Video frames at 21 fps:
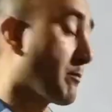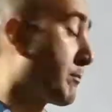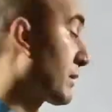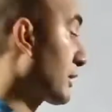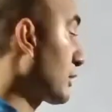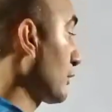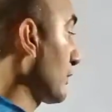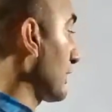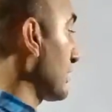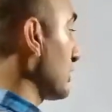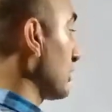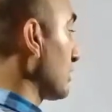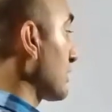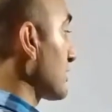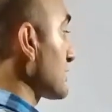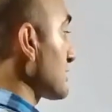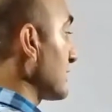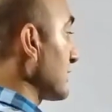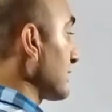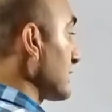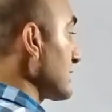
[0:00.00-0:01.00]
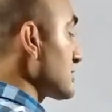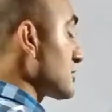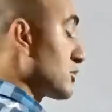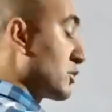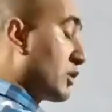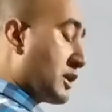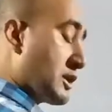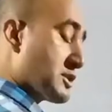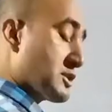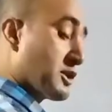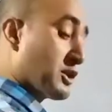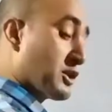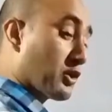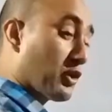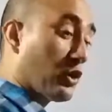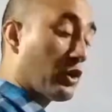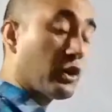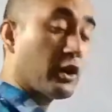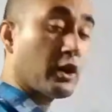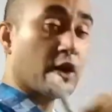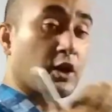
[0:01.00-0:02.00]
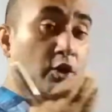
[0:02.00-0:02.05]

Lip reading: But when your result is not 0,